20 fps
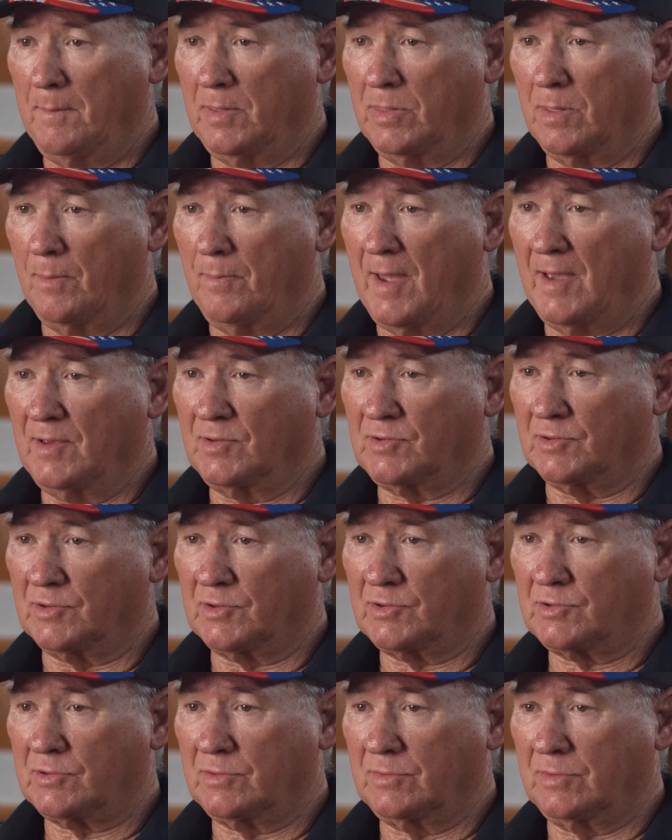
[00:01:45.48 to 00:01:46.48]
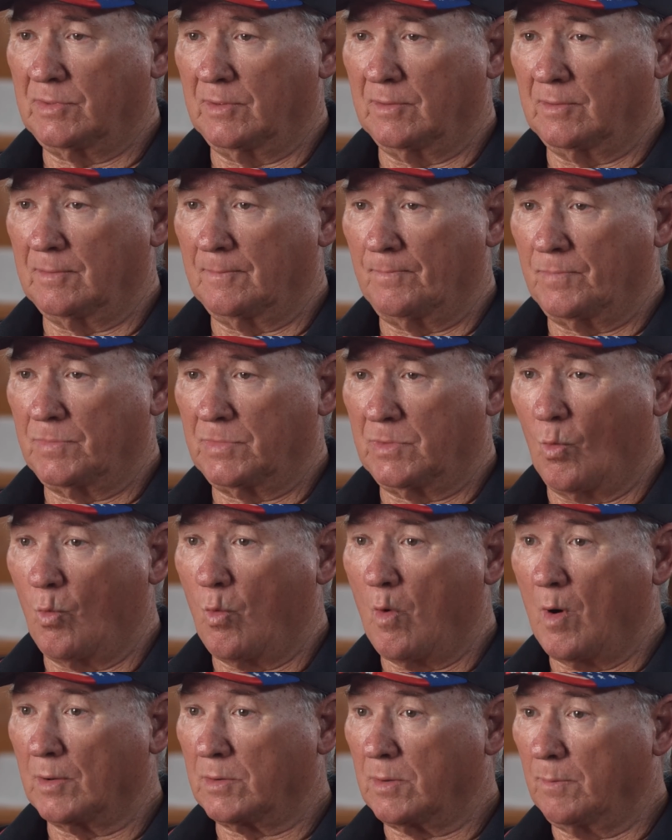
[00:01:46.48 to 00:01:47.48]
me the basis to
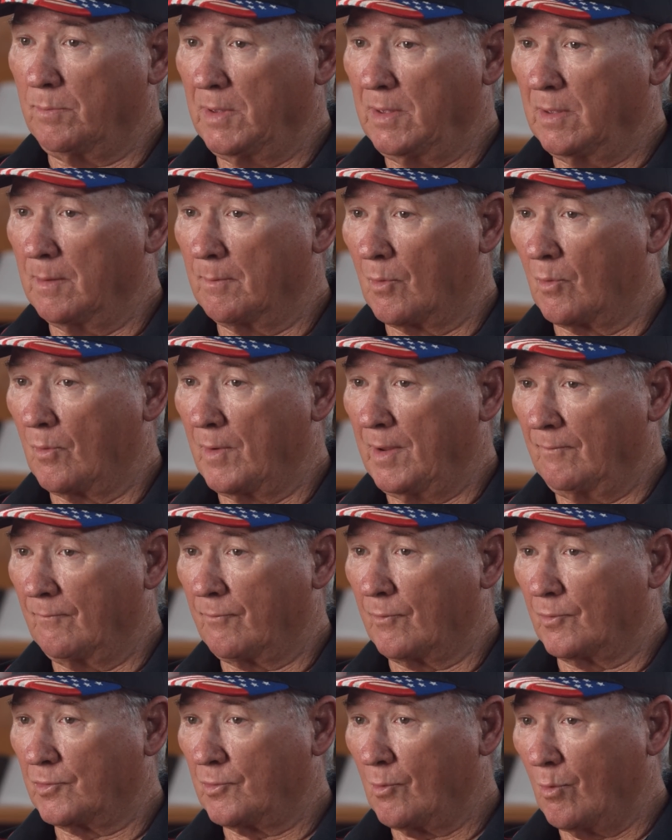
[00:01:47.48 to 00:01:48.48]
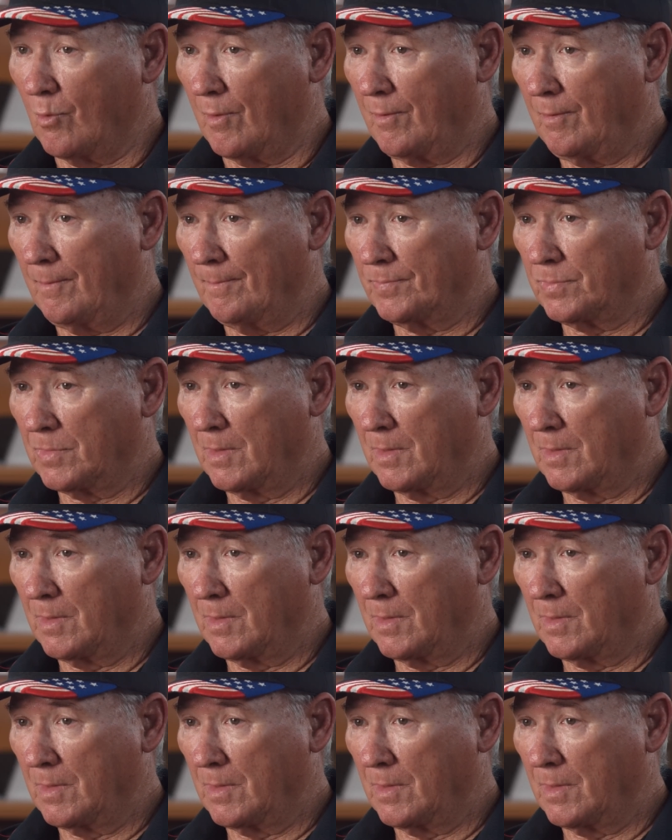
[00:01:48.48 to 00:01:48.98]
want to be a Marine for sure.